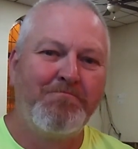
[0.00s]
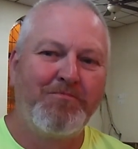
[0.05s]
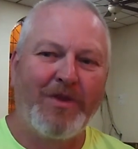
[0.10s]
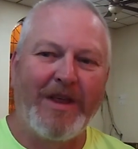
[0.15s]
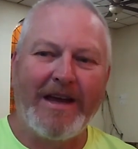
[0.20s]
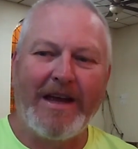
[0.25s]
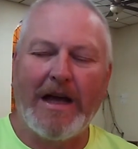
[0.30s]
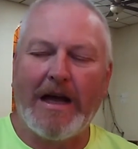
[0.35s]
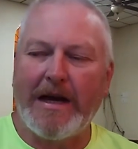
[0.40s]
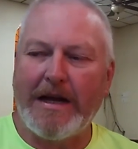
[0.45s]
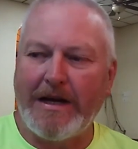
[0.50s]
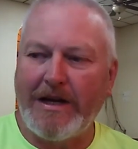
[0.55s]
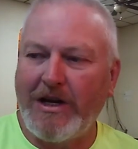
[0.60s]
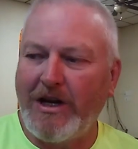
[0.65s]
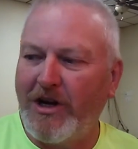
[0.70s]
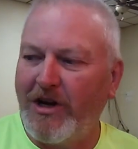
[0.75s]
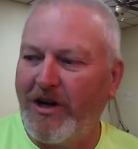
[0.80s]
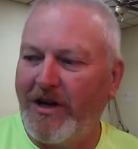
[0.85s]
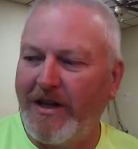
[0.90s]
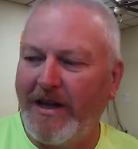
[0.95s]
They got in
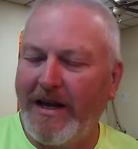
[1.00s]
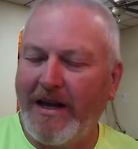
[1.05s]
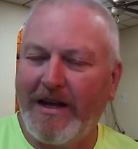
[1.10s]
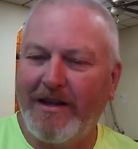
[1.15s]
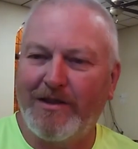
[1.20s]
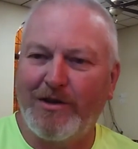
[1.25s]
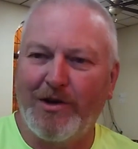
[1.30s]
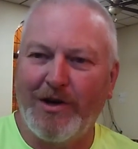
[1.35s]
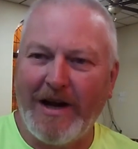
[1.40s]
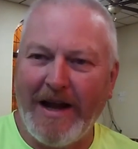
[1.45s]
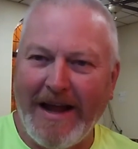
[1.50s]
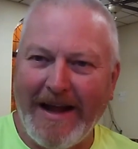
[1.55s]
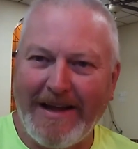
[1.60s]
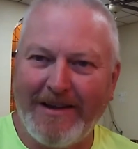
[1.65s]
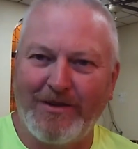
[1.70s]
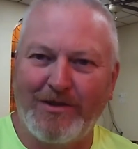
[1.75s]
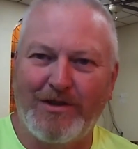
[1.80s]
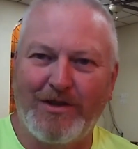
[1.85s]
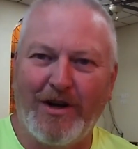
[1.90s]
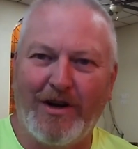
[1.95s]
here and they got their
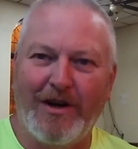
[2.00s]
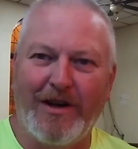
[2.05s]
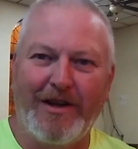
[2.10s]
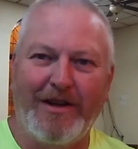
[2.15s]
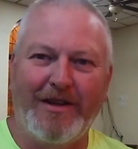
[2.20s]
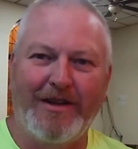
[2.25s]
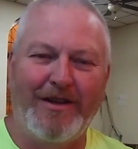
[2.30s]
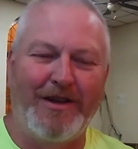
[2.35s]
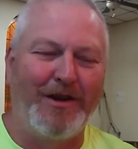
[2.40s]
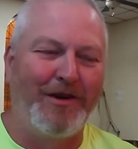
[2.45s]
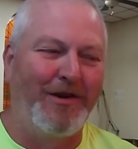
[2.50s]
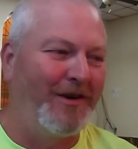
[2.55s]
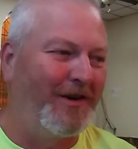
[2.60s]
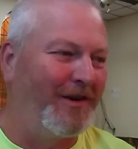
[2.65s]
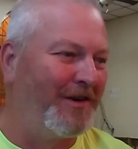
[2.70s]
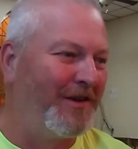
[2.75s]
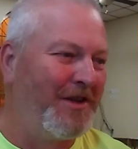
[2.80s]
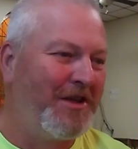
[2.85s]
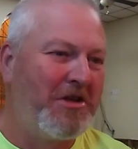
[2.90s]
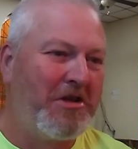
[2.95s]
hands dirty and
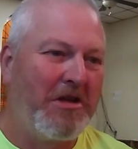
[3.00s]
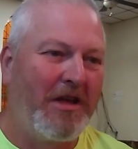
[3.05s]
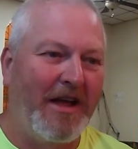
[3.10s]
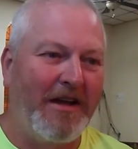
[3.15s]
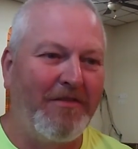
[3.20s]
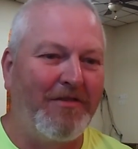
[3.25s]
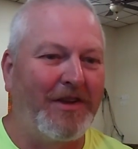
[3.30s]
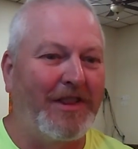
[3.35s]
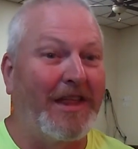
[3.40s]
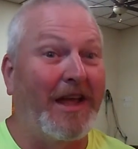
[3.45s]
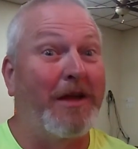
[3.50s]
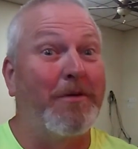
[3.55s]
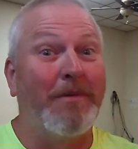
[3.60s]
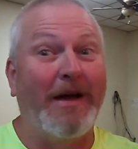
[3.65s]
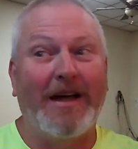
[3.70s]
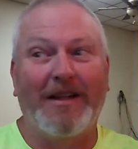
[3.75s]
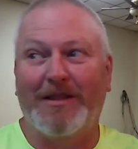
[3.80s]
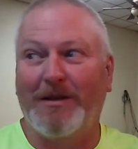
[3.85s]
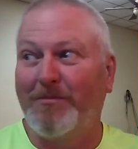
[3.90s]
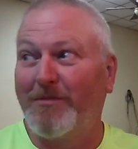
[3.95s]
their everything
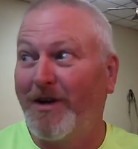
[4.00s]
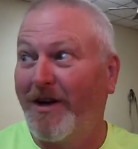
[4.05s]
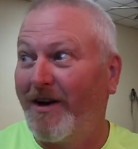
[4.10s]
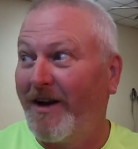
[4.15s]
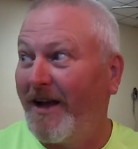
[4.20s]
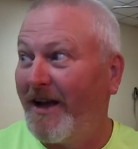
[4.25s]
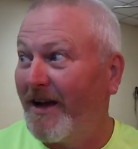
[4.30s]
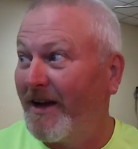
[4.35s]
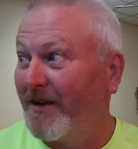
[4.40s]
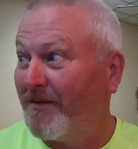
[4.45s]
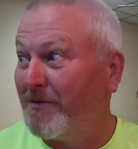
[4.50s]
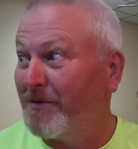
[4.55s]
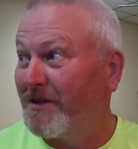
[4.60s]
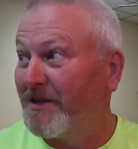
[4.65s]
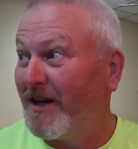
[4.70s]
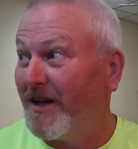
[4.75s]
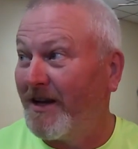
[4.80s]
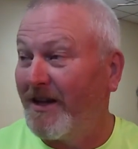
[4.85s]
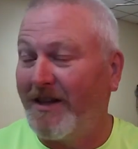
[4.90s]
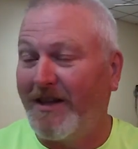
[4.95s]
about them dirty. i got to
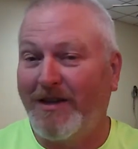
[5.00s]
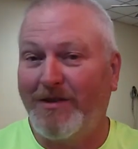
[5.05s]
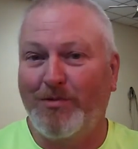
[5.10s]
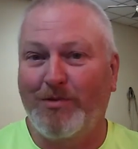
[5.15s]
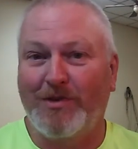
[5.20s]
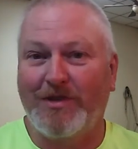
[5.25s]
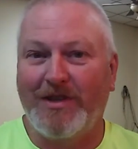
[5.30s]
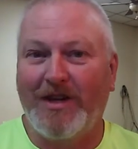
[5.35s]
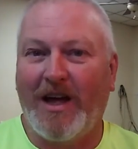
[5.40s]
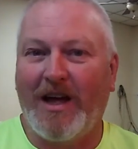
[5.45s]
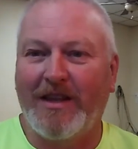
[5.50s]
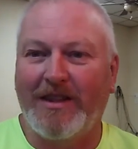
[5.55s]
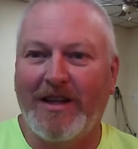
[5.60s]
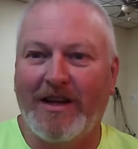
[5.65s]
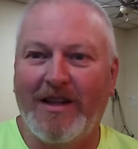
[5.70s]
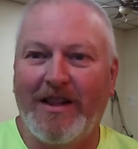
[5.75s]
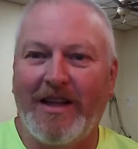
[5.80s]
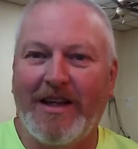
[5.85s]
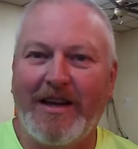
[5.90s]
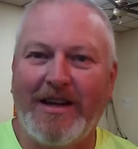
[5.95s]
tell you, this was not
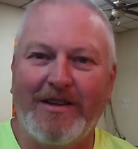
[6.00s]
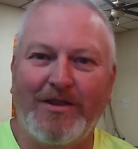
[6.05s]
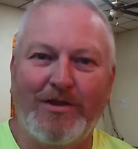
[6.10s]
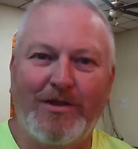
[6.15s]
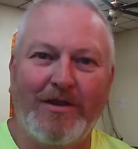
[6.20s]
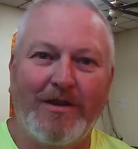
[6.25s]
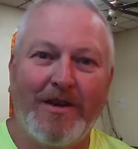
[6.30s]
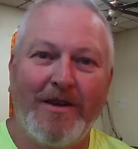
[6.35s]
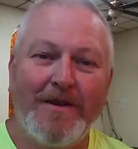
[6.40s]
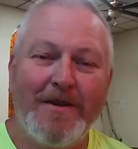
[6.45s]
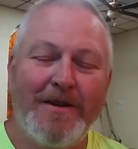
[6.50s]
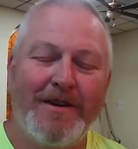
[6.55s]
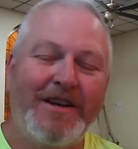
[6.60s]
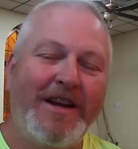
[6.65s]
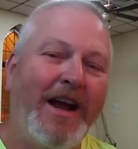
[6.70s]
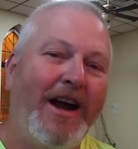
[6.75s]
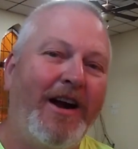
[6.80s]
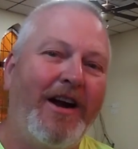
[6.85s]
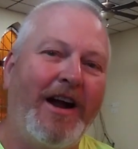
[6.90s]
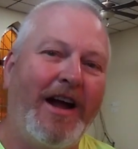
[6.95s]
the cleanest
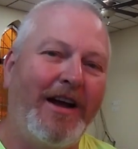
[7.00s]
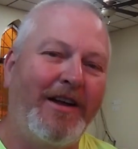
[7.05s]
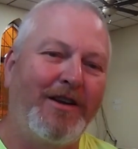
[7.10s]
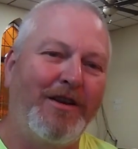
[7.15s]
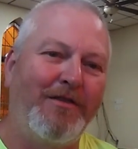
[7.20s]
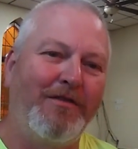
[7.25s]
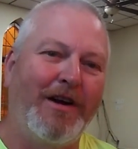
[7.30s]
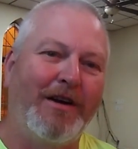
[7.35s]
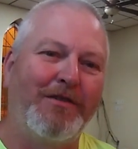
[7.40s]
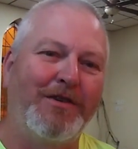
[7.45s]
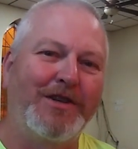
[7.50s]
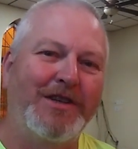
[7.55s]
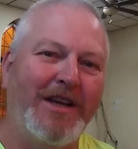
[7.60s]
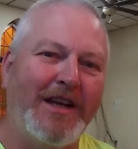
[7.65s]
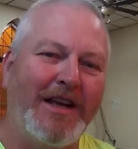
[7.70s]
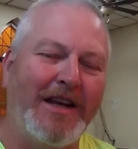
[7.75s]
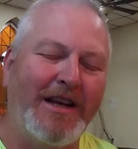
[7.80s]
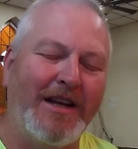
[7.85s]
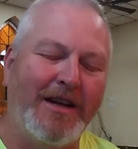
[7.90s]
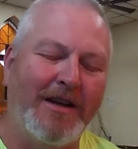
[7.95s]
tear out you've ever
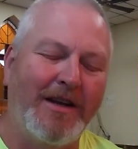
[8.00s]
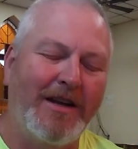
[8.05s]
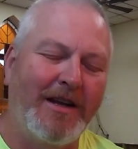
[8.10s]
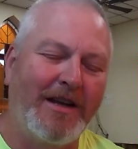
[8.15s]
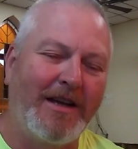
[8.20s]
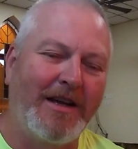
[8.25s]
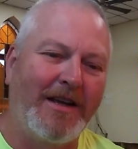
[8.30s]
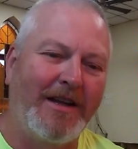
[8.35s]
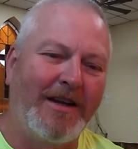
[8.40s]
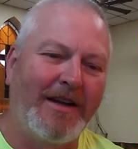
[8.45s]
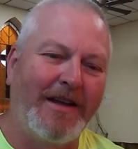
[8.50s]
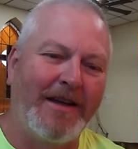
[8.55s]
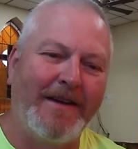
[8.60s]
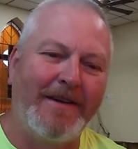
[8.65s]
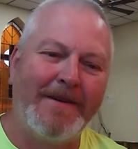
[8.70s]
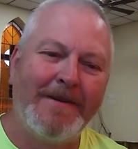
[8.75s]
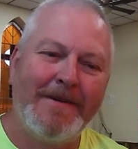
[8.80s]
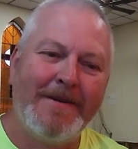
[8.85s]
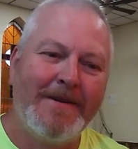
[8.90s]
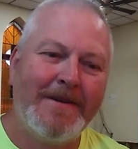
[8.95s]
seen, and and
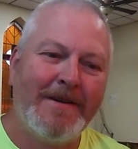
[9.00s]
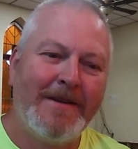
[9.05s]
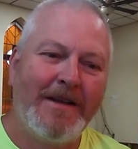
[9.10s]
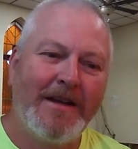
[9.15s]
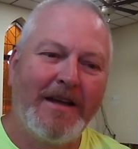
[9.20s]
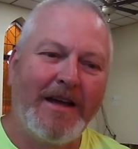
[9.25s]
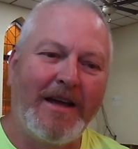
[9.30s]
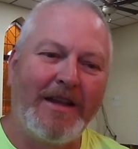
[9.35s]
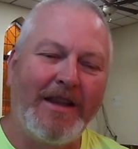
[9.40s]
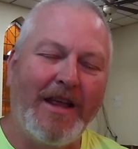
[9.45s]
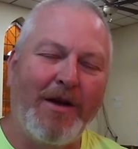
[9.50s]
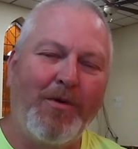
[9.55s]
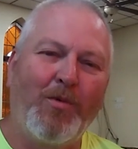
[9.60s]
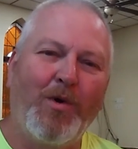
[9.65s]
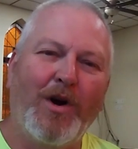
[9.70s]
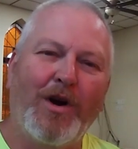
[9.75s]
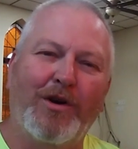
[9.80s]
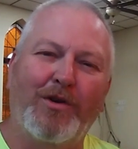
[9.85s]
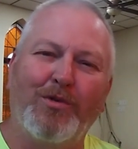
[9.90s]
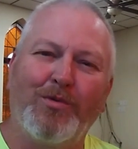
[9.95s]
uh, and they
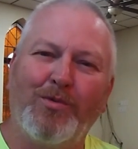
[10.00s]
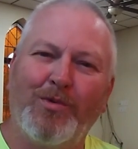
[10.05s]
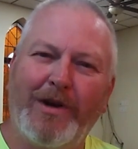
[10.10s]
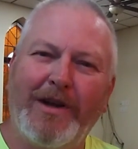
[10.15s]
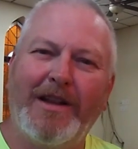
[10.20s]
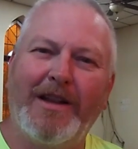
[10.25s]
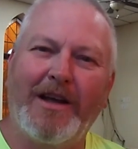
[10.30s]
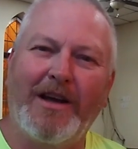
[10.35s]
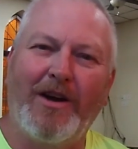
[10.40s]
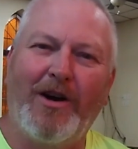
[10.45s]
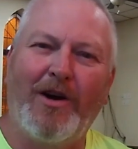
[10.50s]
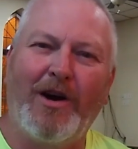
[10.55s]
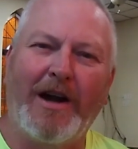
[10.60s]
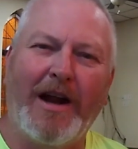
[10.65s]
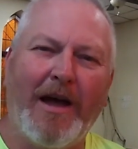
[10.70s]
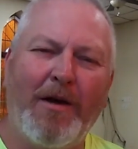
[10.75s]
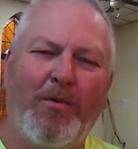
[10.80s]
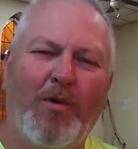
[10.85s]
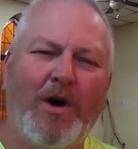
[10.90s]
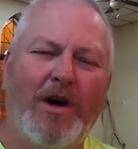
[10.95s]
worked really
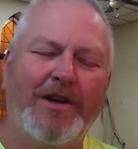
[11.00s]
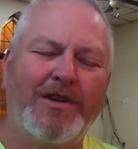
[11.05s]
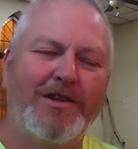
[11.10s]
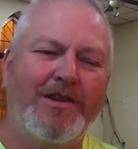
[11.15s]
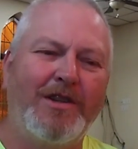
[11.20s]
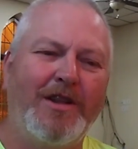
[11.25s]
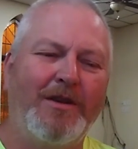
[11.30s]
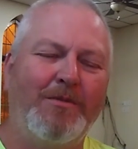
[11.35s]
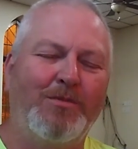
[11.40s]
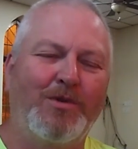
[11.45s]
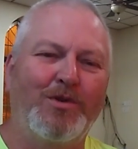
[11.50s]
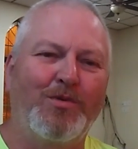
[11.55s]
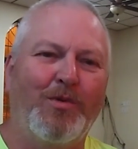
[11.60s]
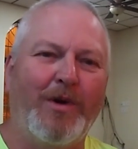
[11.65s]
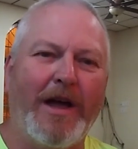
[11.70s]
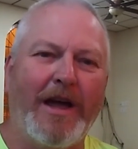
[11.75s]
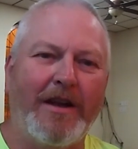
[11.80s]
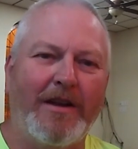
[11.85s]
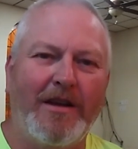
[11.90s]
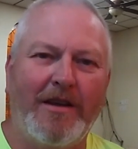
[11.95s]
hard. I watched them
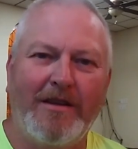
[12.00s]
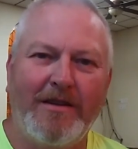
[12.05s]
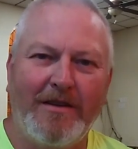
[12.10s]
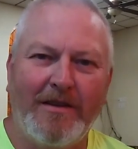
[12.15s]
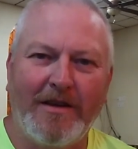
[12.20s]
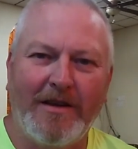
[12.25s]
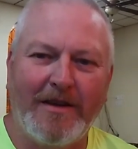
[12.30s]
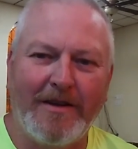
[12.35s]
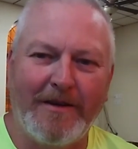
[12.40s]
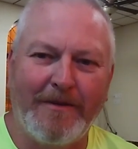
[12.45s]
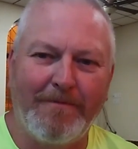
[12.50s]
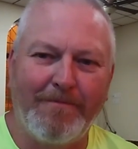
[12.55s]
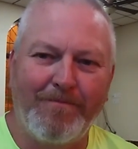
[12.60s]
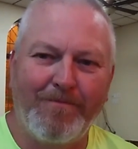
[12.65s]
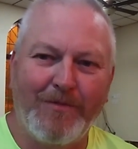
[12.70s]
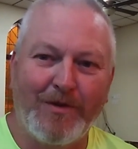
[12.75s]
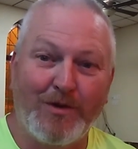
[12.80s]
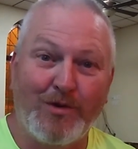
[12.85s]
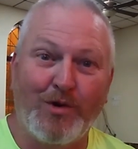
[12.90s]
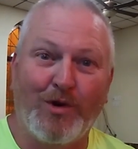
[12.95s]
sweat,
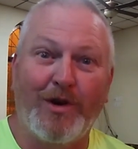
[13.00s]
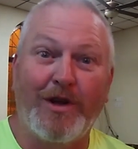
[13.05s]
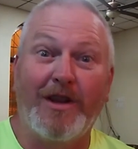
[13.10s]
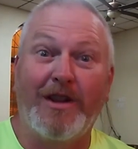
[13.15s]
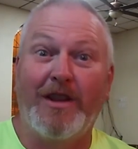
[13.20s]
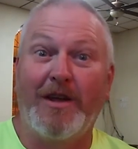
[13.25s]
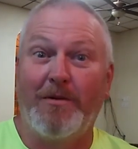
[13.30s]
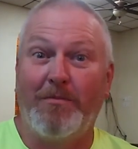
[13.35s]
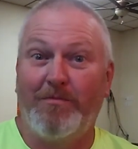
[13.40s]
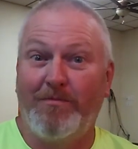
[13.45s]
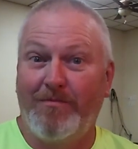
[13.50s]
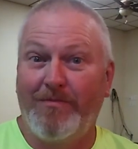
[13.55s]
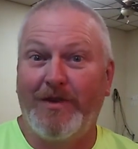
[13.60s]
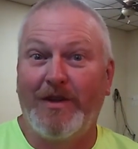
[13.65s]
um, joined them